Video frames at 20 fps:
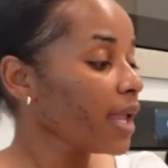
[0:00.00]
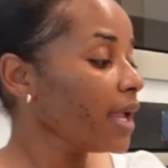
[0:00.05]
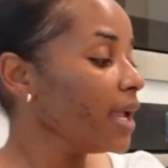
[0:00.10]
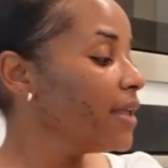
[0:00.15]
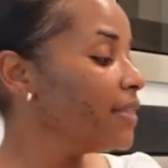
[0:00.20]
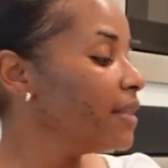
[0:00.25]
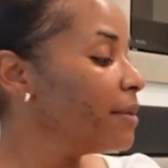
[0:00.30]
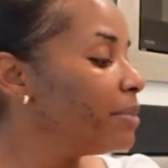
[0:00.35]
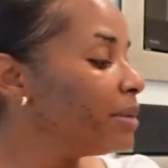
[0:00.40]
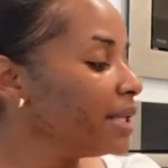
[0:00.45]

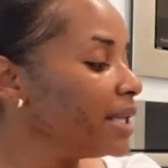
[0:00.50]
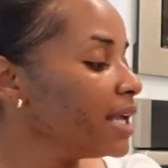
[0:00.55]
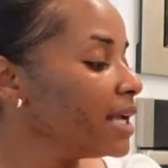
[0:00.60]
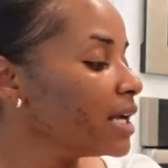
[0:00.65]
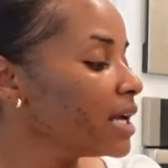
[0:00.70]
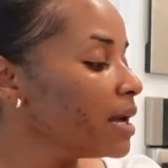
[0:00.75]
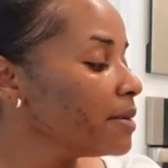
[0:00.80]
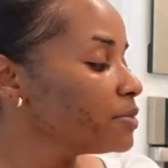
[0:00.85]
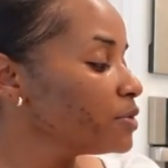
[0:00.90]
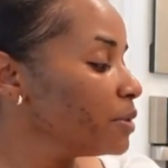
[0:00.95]
And the
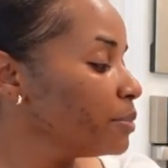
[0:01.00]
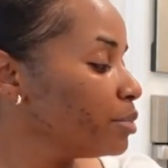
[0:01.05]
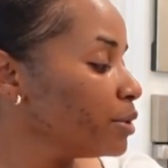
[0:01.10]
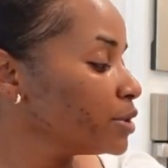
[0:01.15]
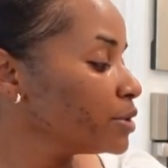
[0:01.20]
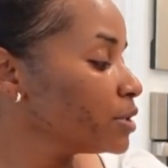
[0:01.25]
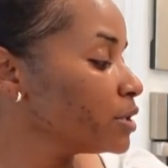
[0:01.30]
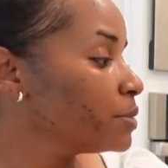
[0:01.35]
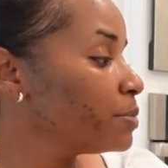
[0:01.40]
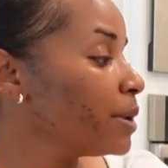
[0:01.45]
blend comes with
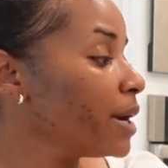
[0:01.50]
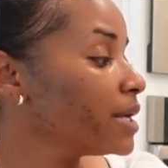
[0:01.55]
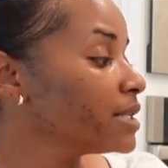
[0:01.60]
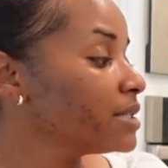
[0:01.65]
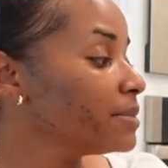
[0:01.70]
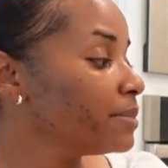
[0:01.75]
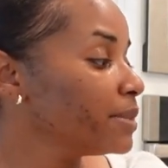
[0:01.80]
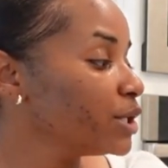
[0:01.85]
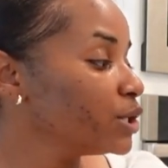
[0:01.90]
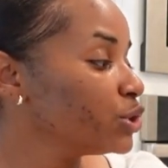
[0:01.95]
Brussels
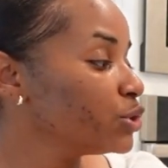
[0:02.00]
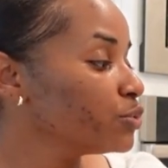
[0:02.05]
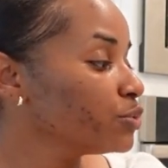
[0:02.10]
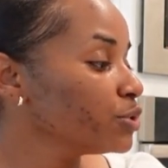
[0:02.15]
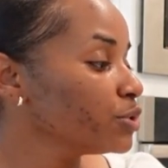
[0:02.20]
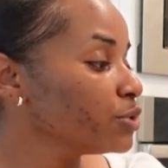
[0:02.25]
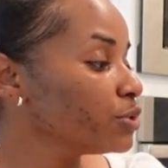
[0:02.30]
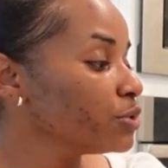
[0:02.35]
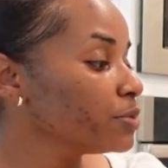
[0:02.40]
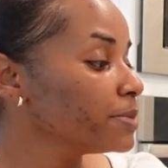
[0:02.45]
sprouts,
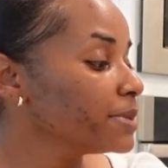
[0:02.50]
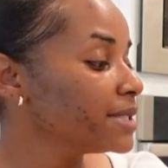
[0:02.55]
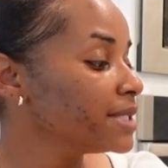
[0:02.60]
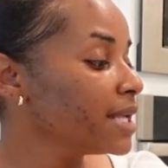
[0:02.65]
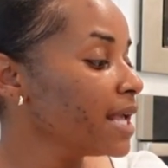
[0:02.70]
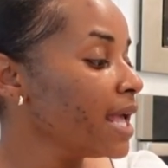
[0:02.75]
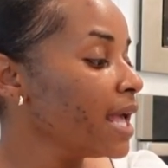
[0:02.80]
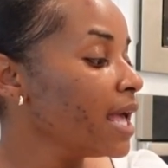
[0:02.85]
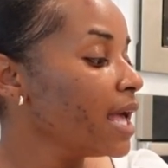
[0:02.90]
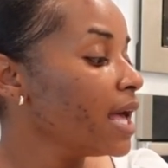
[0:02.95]

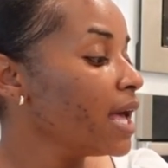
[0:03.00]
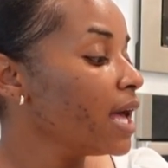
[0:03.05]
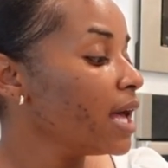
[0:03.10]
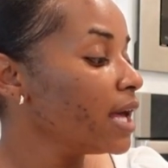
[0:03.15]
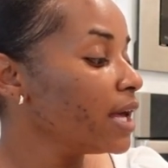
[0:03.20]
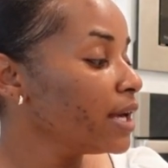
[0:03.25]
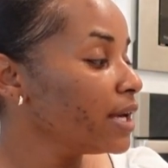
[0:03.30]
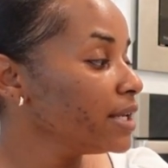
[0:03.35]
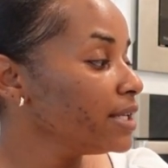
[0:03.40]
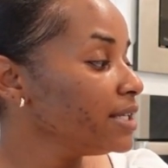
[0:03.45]
mushrooms,
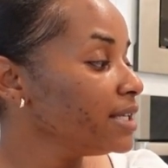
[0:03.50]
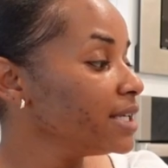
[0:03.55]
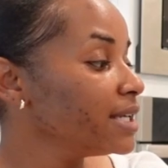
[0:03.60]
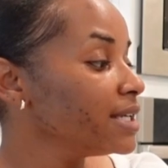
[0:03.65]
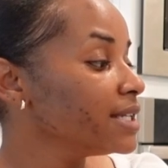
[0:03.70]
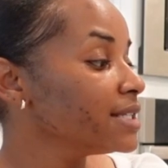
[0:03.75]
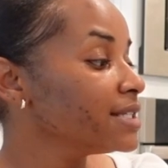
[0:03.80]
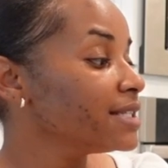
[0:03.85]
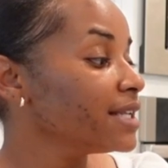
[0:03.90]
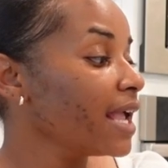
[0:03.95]

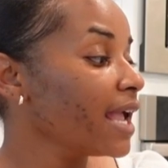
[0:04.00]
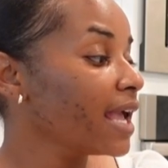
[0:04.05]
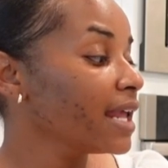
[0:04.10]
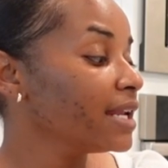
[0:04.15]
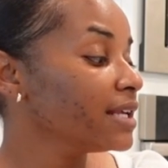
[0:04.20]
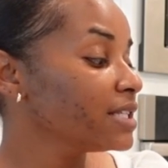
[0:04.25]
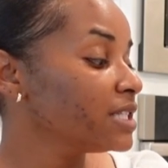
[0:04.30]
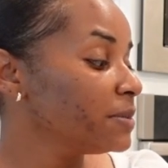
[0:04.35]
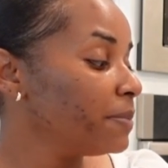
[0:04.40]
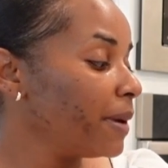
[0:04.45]
onions,
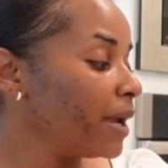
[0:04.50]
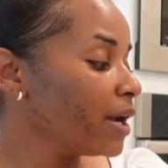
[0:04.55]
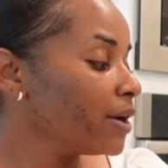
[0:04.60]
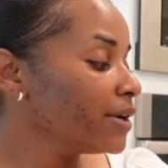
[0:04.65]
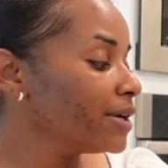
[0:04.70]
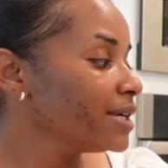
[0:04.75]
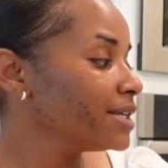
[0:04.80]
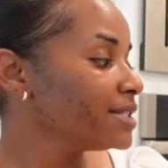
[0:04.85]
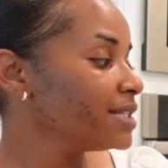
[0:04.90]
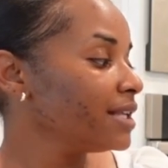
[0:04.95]
and
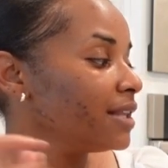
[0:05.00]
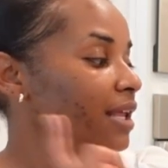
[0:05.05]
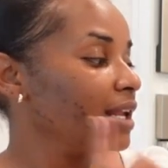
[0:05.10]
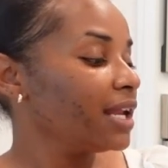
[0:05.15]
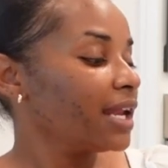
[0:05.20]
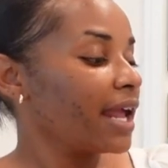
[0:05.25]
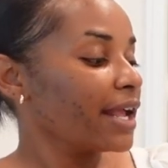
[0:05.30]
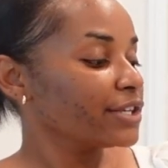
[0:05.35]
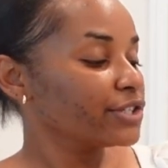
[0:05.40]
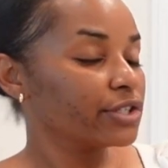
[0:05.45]
asparagus. And then
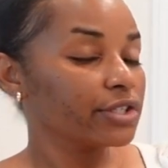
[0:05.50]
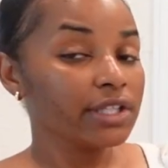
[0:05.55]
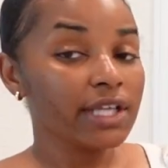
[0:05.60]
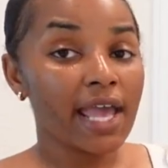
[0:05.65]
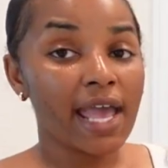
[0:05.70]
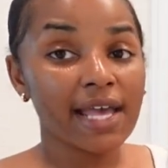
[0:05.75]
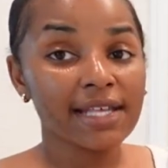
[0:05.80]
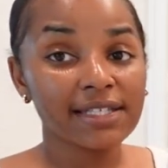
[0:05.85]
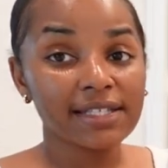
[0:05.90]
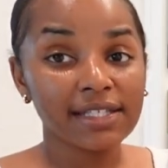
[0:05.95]
it actually
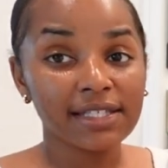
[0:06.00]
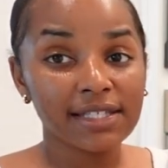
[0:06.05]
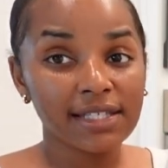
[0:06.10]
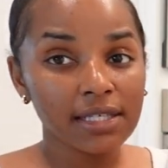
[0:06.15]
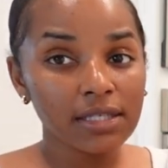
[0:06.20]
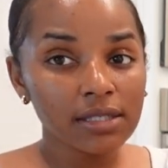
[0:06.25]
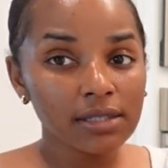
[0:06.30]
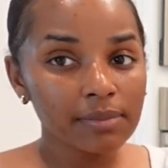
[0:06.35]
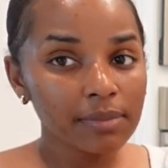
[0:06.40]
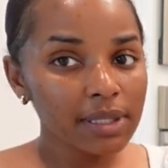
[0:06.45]
has the
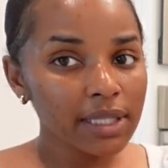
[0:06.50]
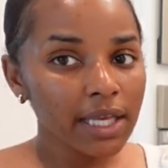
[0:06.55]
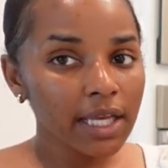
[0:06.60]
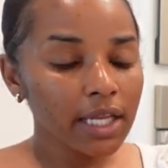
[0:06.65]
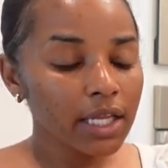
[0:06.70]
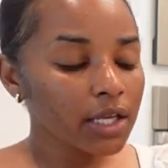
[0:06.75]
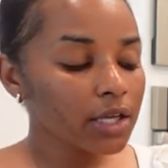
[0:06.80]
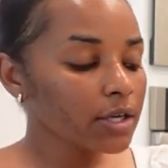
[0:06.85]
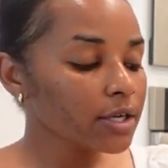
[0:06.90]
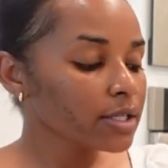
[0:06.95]
season
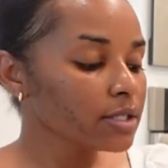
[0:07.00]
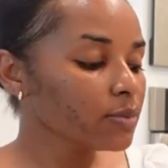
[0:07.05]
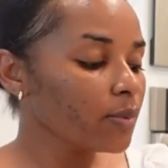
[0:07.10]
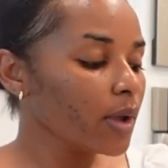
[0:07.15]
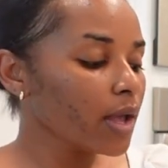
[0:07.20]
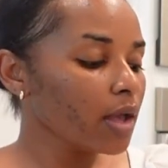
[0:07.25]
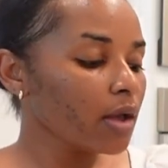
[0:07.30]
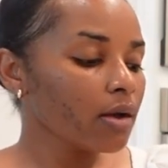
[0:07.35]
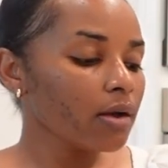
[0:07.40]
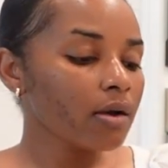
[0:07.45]
blend here as
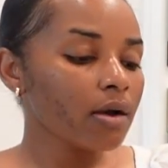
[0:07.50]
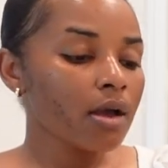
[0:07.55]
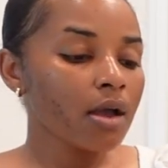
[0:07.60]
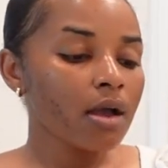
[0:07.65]
well.